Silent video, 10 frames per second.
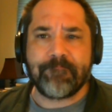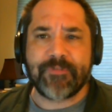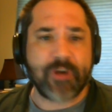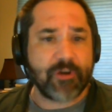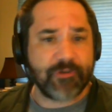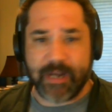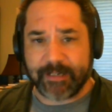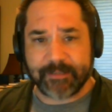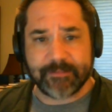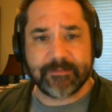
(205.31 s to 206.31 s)
Star
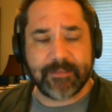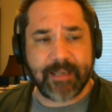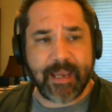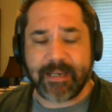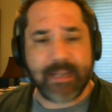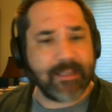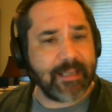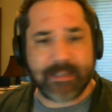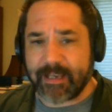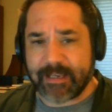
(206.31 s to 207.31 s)
Trek. And
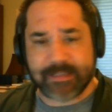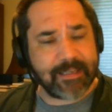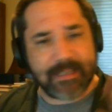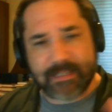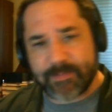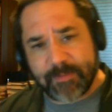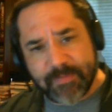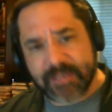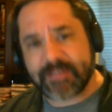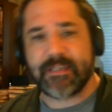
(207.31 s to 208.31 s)
like I said, that's
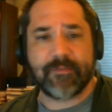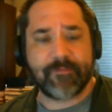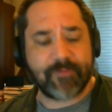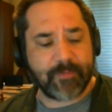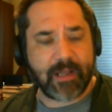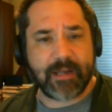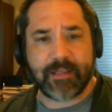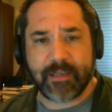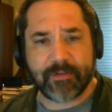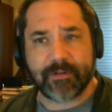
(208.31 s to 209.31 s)
been missing from a lot
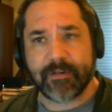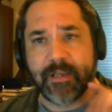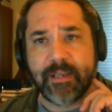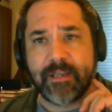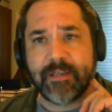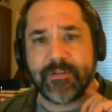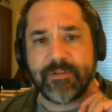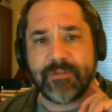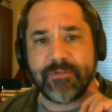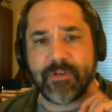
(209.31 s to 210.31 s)
of the other,
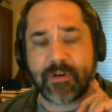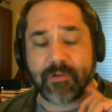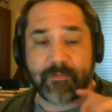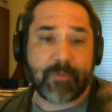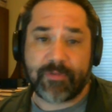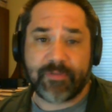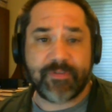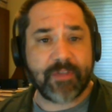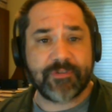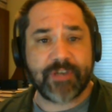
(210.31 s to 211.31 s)
or both of
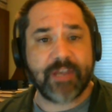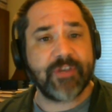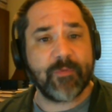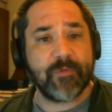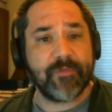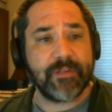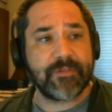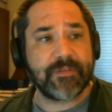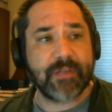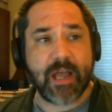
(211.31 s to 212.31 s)
the other JJ movies.